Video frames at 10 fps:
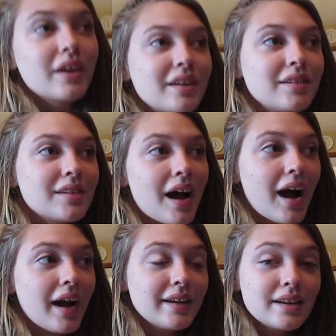is,
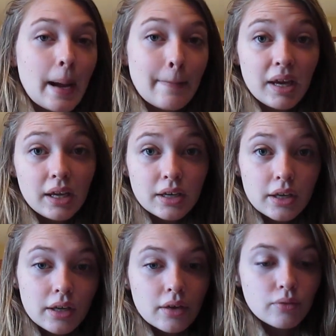I did not make
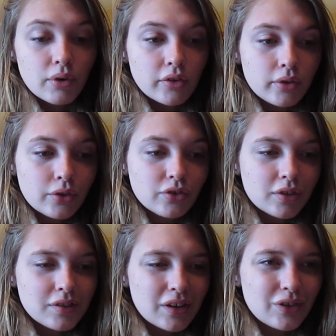any
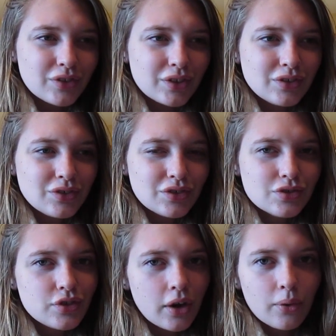resolutions. I usually
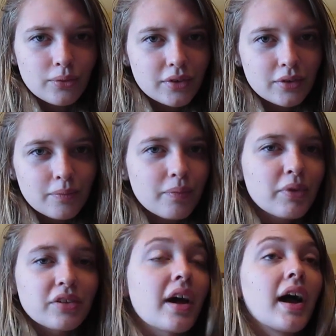don't,
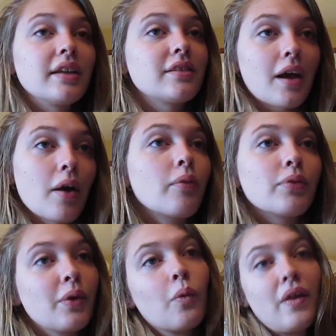besides
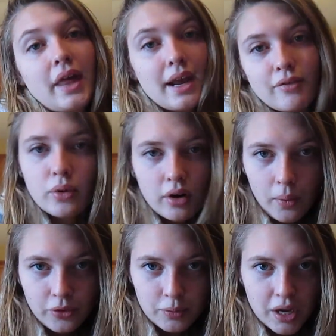the one that everyone
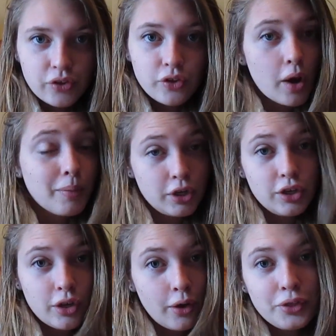always makes, I'm gonna
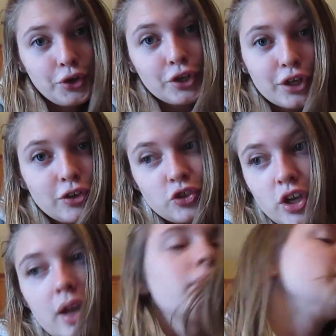eat healthier and get in
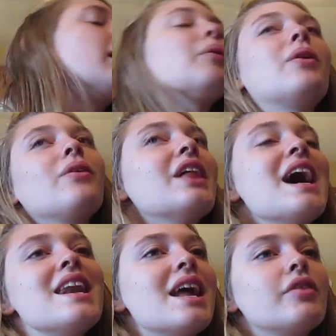shape. Yeah, well,
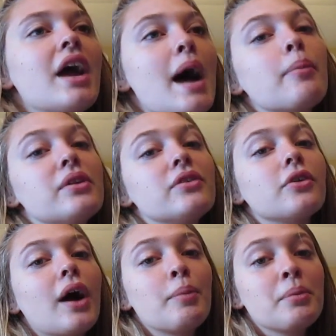that never happens.
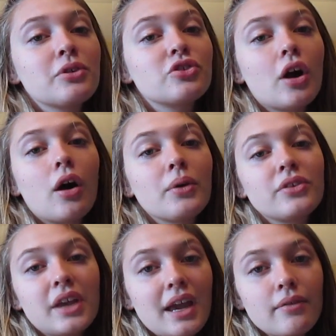So I pretty much
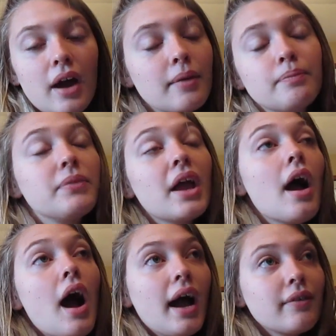always gave, I,
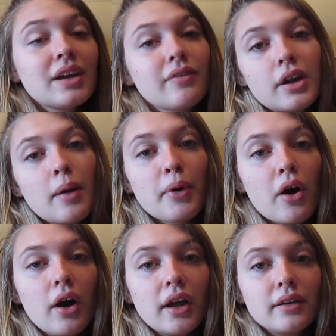I have given up
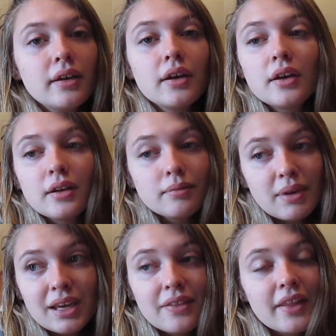on
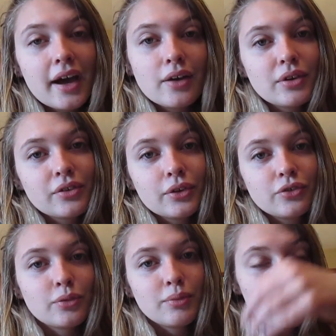making that a
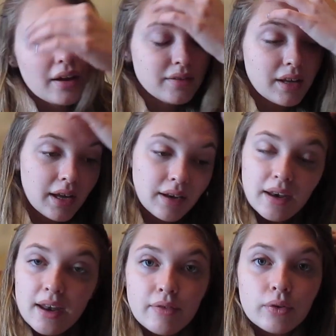resolution because it
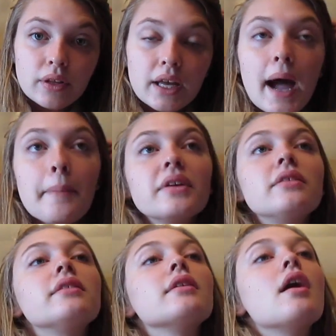never really
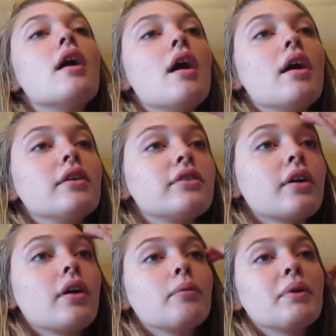happens.
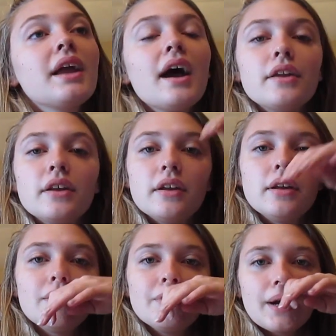So, but yeah, did
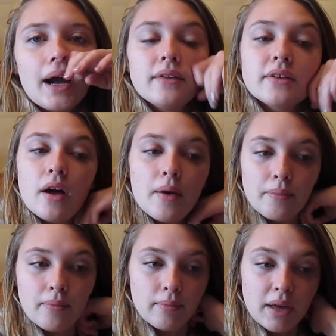any of you guys
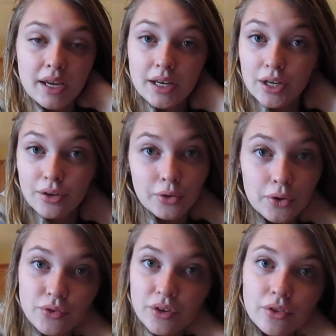um, make any New
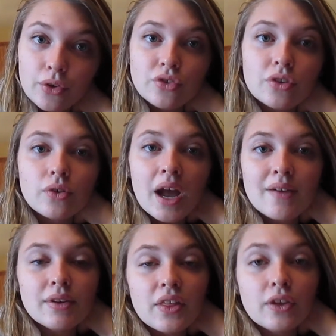Year's resolutions or
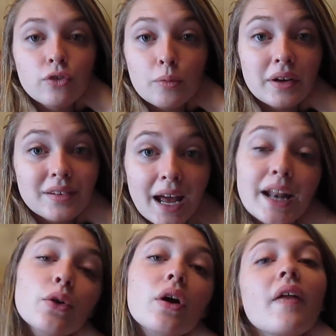have anything super
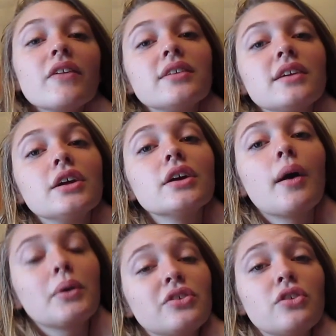exciting going on this year?
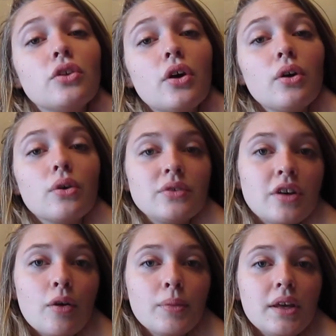I want to know.
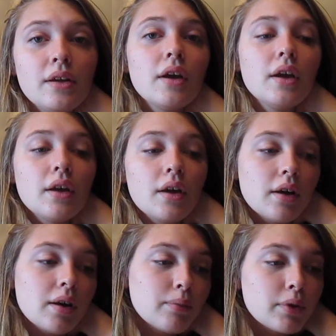Tell me
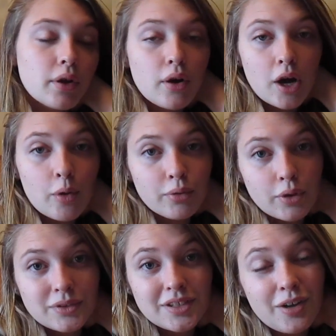um, below. Comment
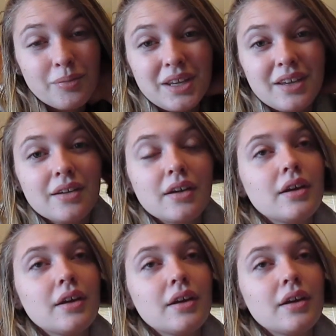below and tell me.